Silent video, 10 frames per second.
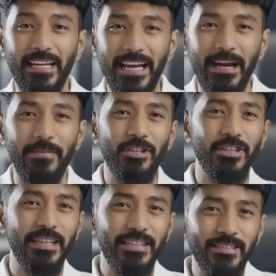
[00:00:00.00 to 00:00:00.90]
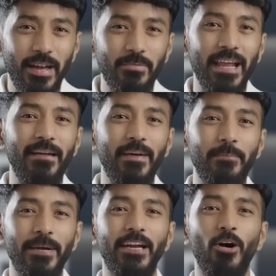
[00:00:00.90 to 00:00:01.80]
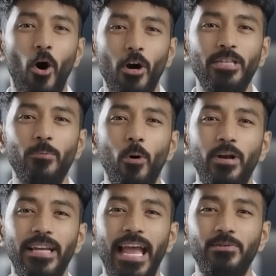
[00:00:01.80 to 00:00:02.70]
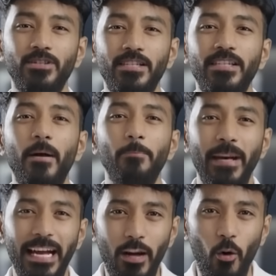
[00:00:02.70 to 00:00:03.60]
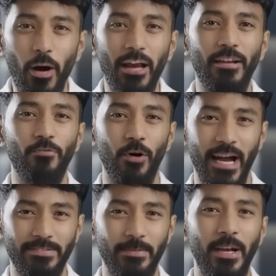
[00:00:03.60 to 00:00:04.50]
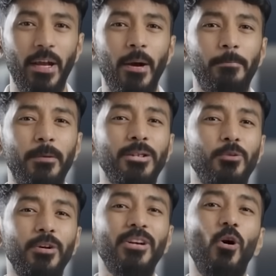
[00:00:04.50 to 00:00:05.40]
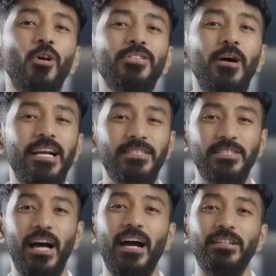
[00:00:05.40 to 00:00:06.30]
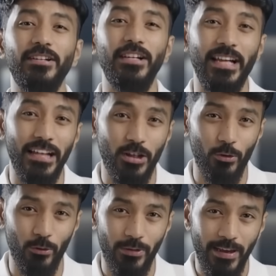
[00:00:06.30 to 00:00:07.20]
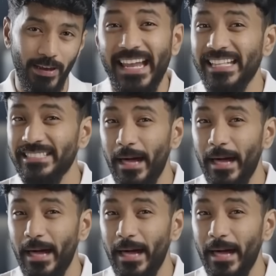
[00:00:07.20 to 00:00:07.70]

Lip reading: And did I mention this is gonna be available in all supported languages? Pretty global, if you ask me. But Google also has its eye on the real issues. Next